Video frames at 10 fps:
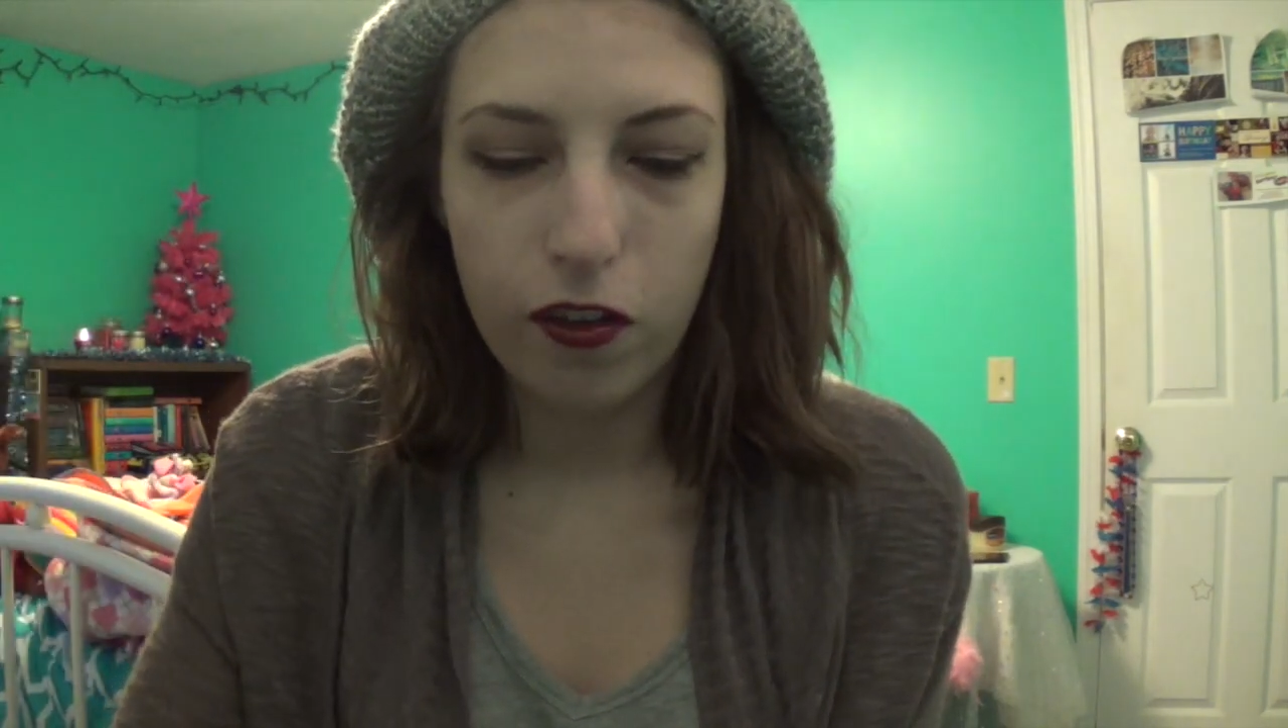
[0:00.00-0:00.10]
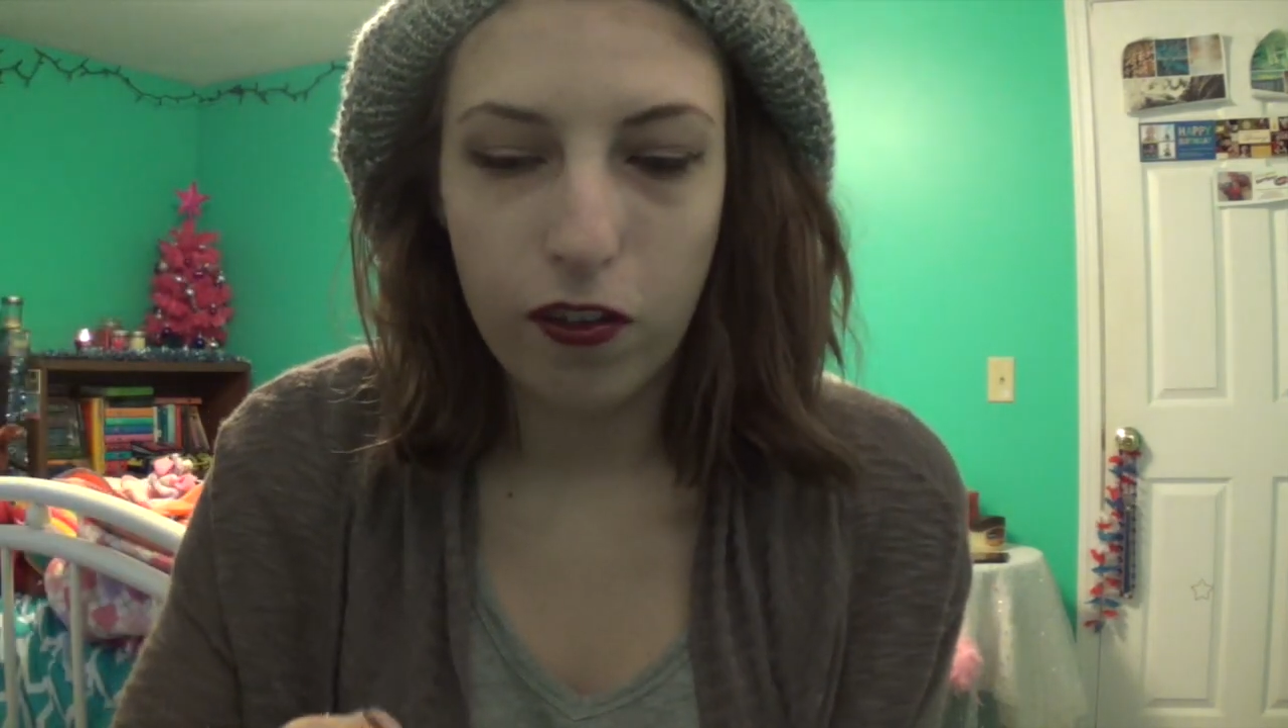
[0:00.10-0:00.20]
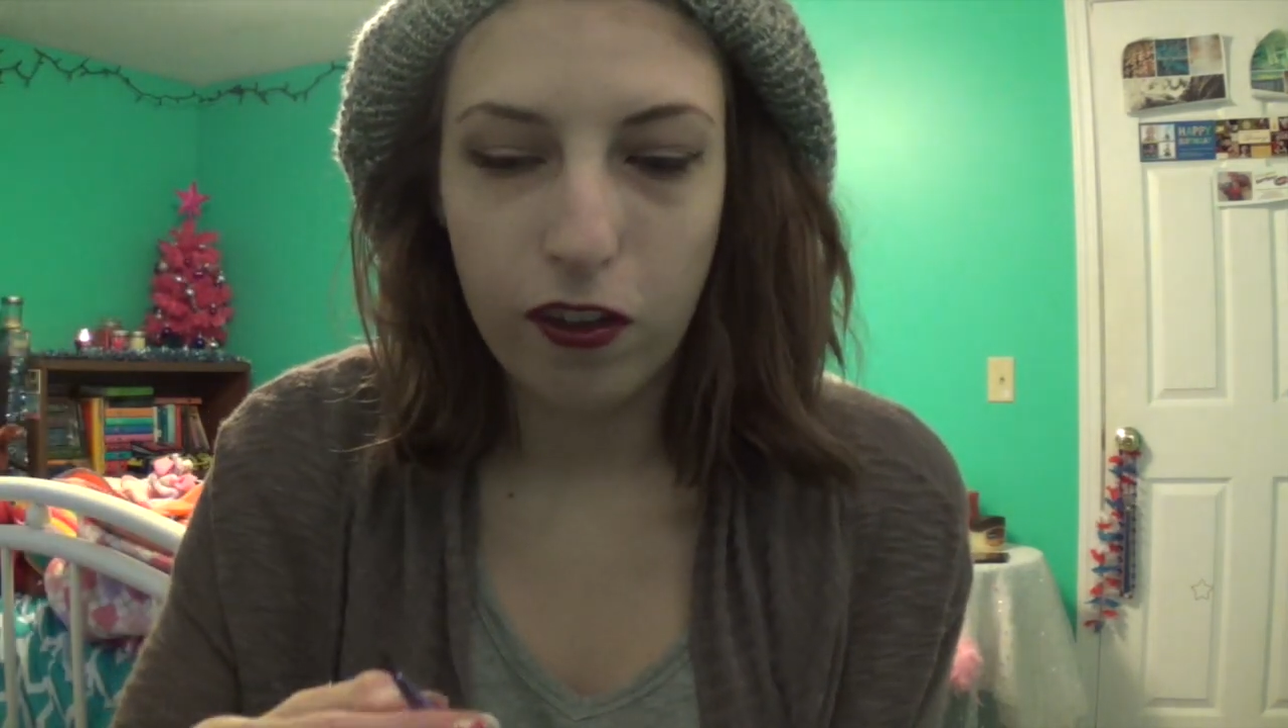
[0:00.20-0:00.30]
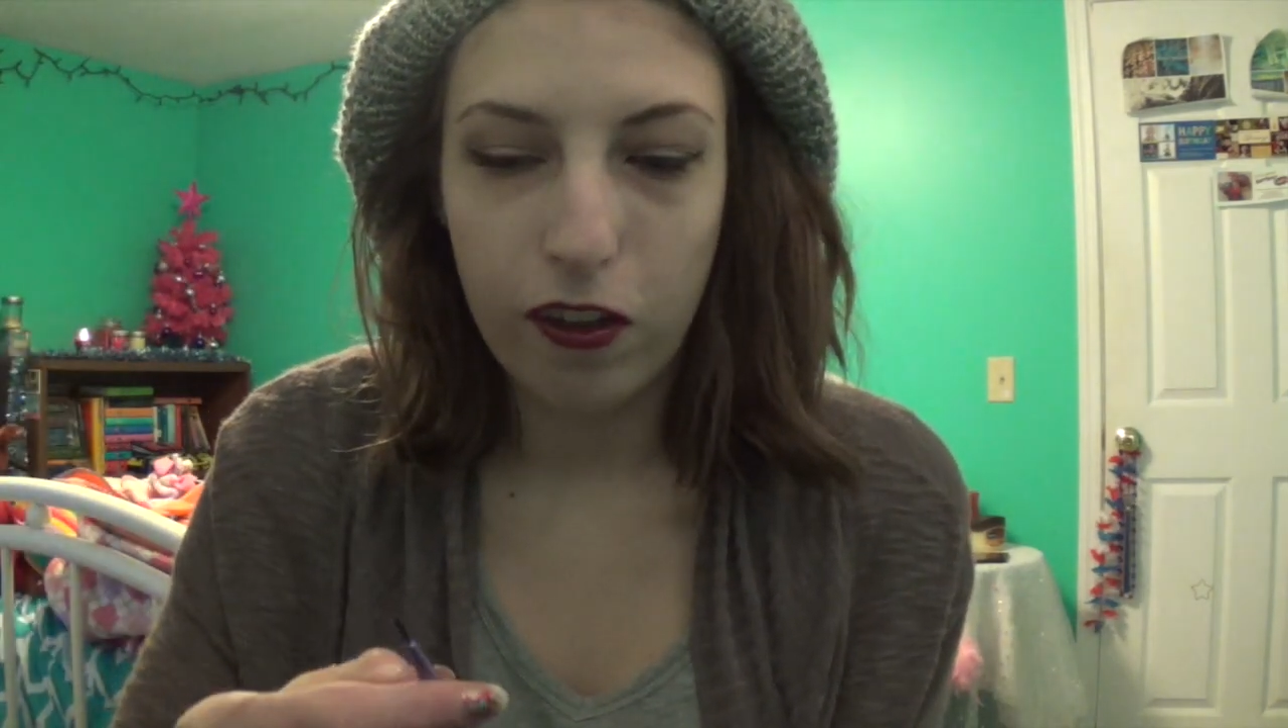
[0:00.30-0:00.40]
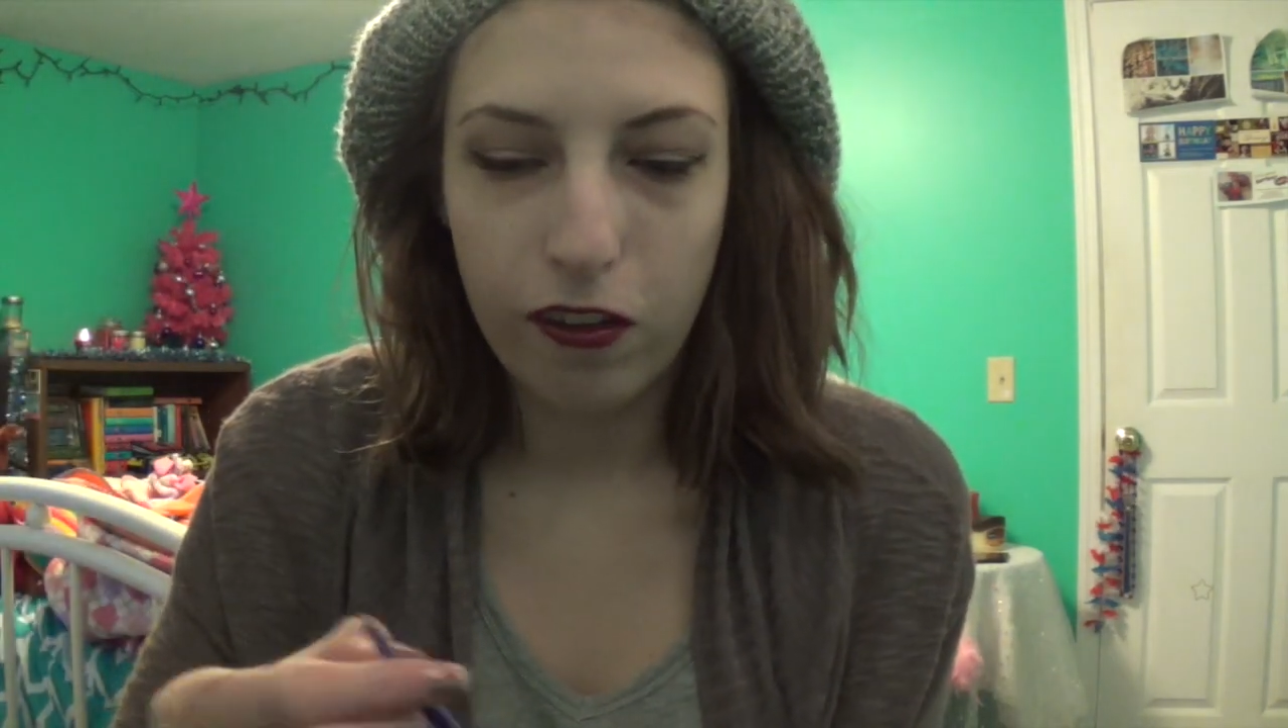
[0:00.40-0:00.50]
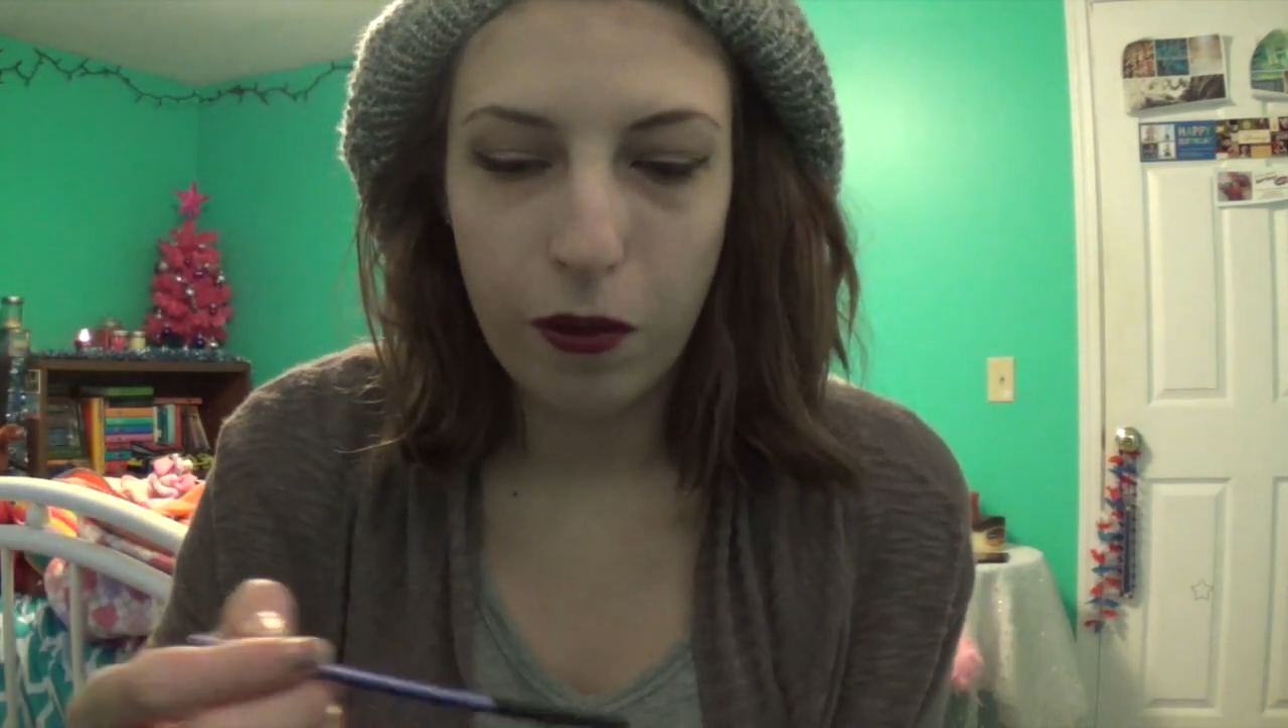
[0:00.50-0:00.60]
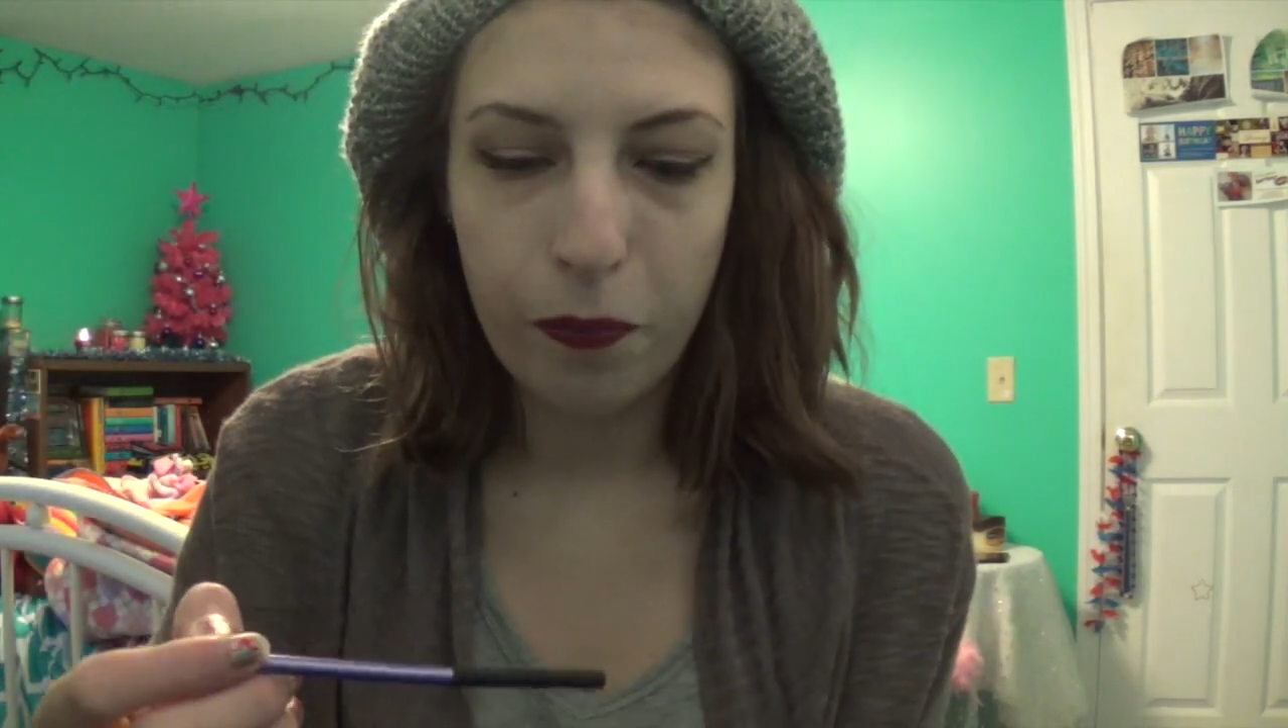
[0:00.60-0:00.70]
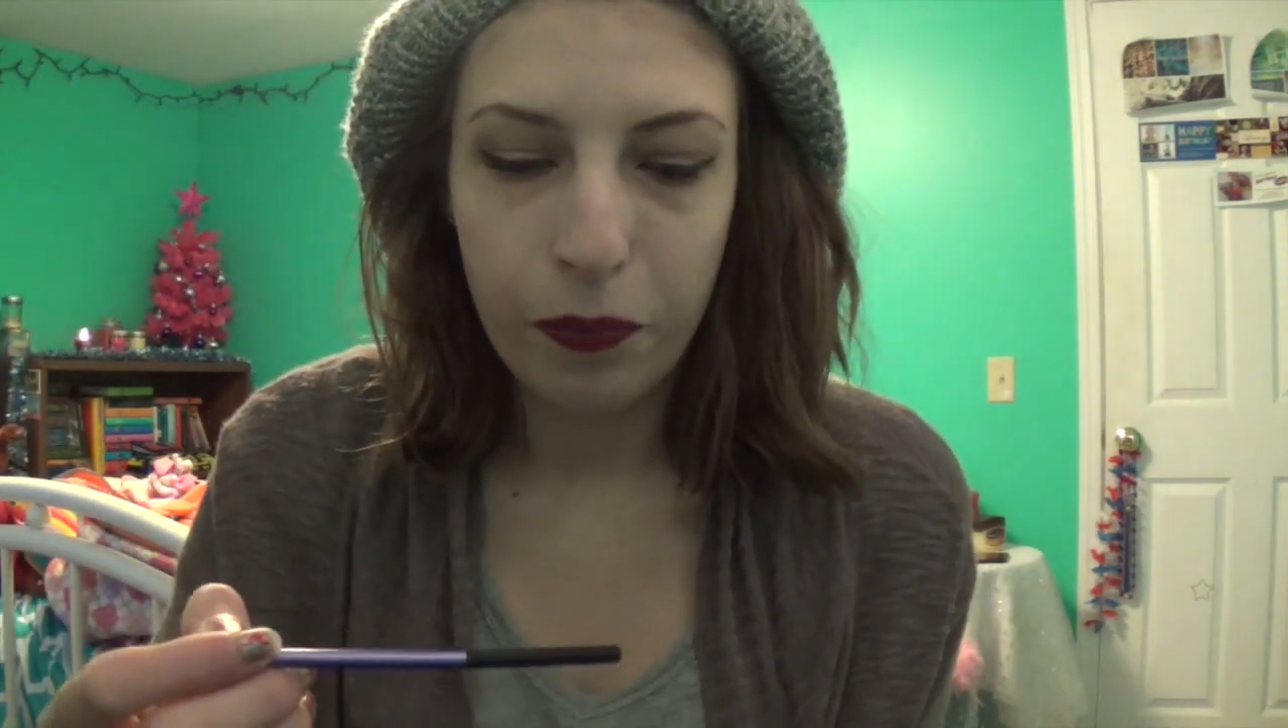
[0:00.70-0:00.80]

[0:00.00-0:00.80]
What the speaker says: used these.